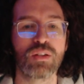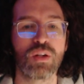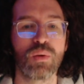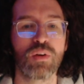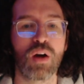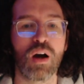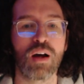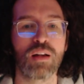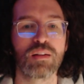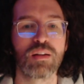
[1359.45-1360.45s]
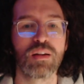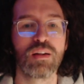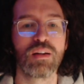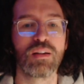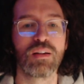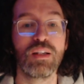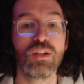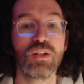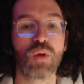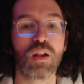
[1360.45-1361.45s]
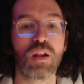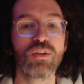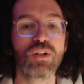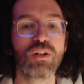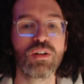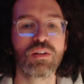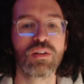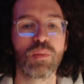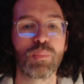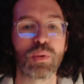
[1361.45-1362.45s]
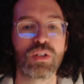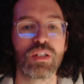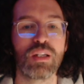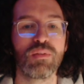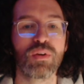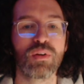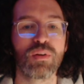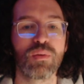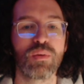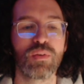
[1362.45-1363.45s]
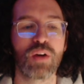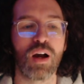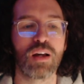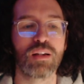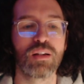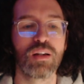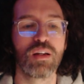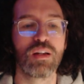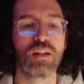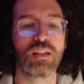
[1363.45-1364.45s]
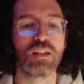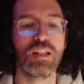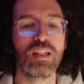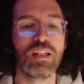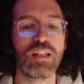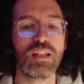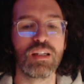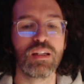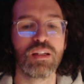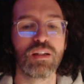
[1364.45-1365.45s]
So we've got the astrologer, the perceiver, we've got the